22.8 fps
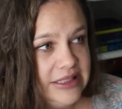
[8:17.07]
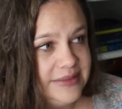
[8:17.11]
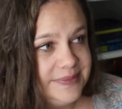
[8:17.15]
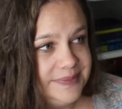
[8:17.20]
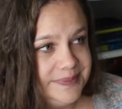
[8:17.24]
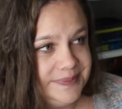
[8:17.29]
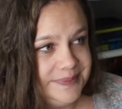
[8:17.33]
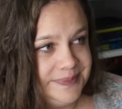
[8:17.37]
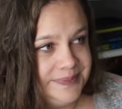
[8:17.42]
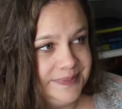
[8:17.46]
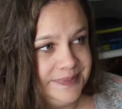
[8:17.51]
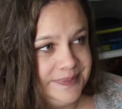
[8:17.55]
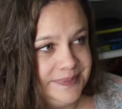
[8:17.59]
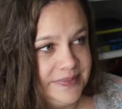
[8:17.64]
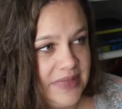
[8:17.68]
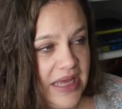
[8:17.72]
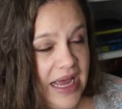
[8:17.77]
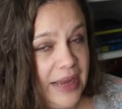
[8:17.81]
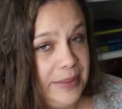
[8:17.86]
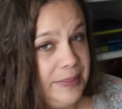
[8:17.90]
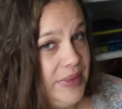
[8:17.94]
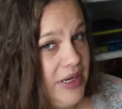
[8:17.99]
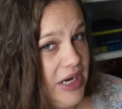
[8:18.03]

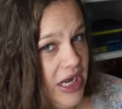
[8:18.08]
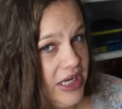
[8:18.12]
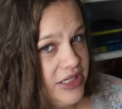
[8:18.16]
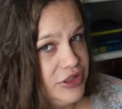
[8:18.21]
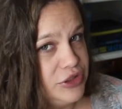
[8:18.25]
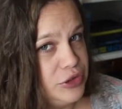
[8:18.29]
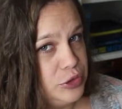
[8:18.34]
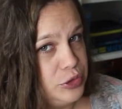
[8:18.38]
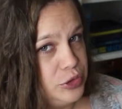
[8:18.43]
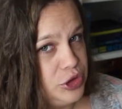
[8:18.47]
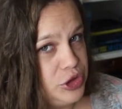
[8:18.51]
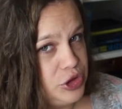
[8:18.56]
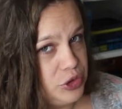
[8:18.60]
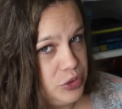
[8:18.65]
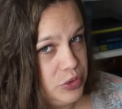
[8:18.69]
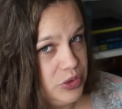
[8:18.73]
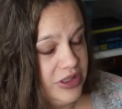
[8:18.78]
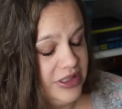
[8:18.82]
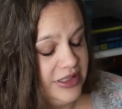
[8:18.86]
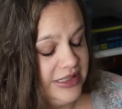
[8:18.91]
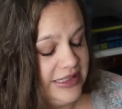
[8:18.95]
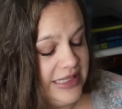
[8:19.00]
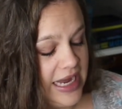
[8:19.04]
I'm not so
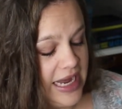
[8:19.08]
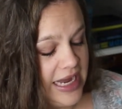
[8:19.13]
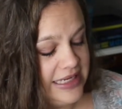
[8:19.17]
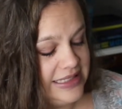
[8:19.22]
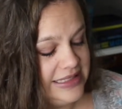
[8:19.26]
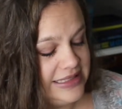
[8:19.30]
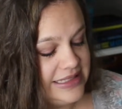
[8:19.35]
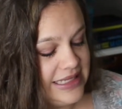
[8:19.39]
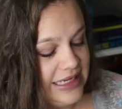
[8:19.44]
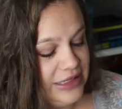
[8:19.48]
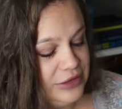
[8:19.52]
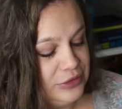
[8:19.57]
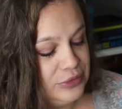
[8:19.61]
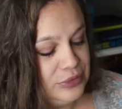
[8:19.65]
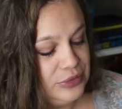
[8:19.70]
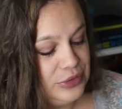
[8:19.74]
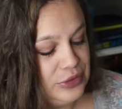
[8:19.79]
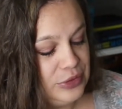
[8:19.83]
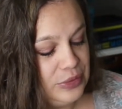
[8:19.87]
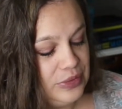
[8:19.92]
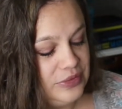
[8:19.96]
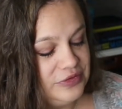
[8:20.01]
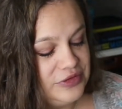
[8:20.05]
sure yet. I
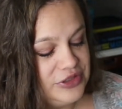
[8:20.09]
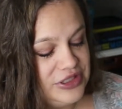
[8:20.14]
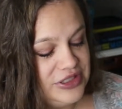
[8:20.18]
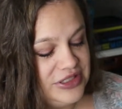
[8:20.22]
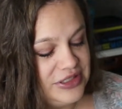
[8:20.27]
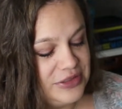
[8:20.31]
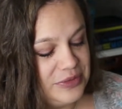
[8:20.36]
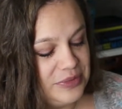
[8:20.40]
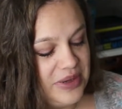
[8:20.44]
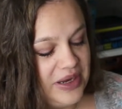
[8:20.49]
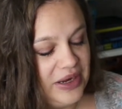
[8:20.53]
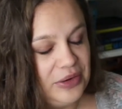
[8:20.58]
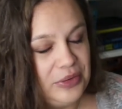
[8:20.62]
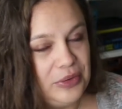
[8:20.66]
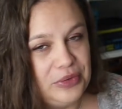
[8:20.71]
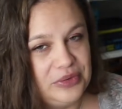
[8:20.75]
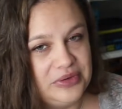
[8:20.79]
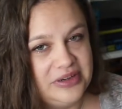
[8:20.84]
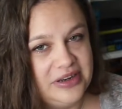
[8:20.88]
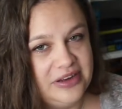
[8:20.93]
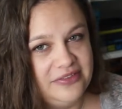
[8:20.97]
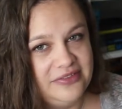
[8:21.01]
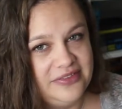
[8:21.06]
don't know if she's quite
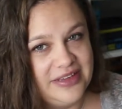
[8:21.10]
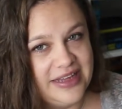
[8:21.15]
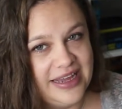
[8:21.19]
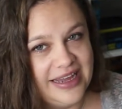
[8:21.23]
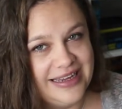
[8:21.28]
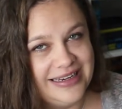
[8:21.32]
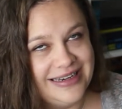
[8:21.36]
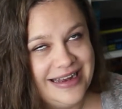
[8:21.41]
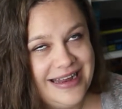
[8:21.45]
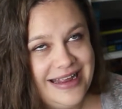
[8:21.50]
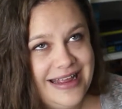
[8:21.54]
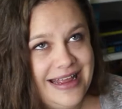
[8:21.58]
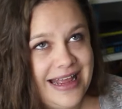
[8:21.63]
old enough yet.